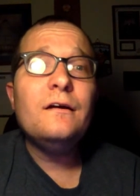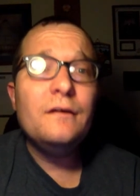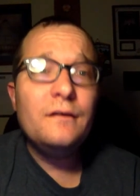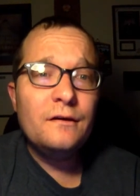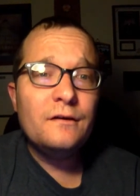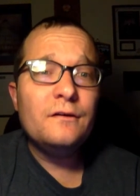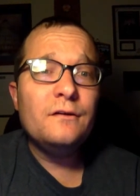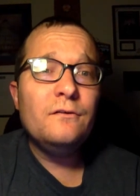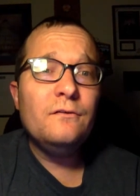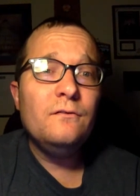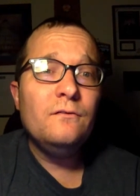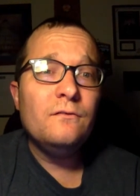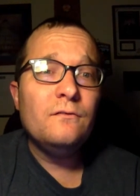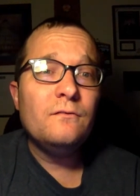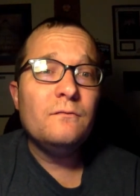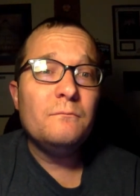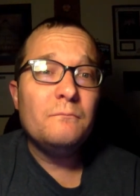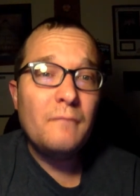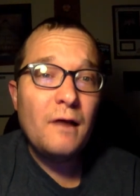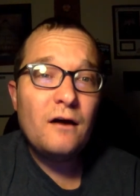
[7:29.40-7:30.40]
in
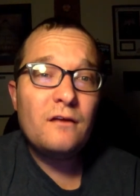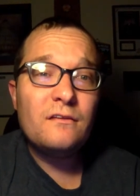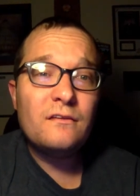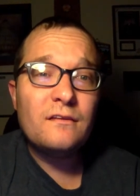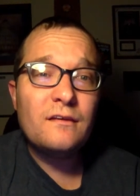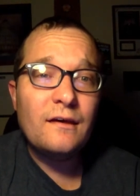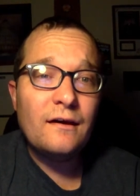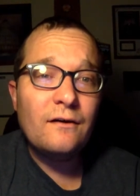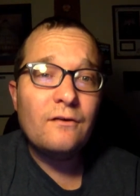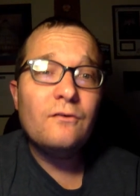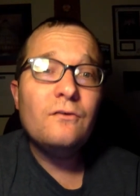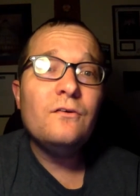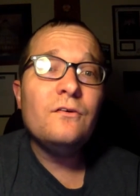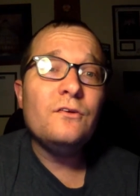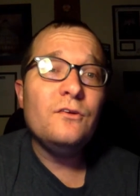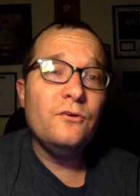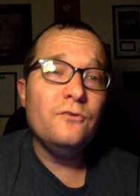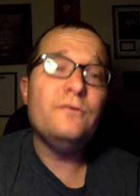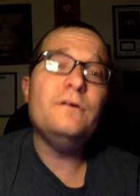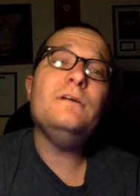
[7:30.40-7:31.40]
Moscow,
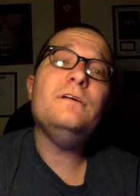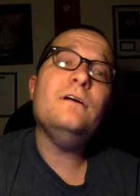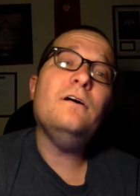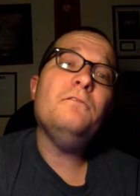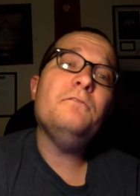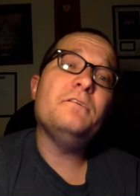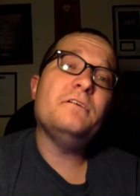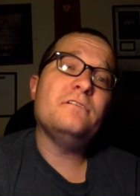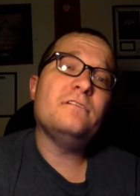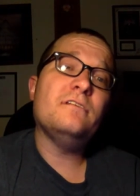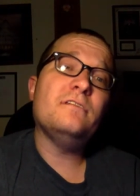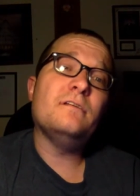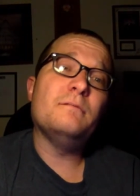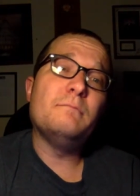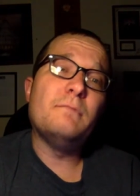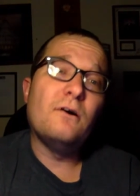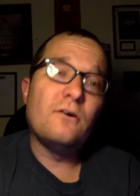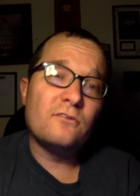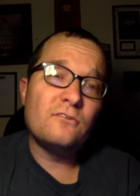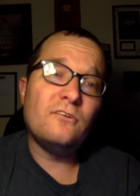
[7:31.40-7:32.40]
you can go visit the
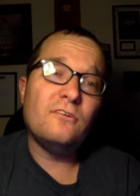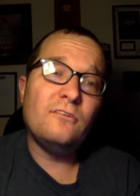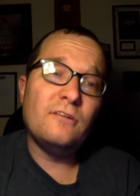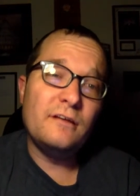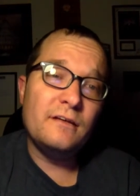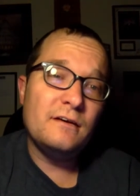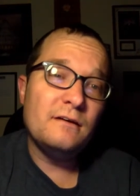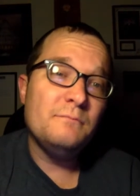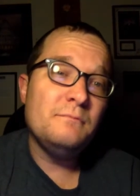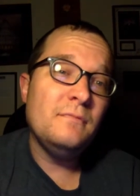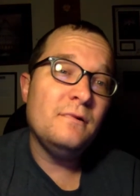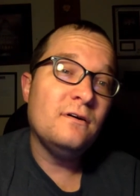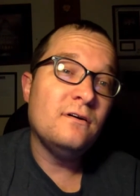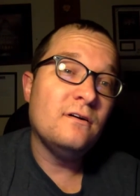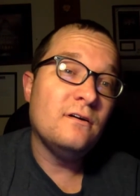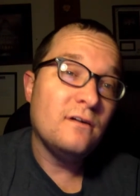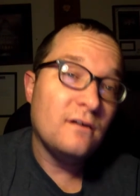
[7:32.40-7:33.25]
mausoleum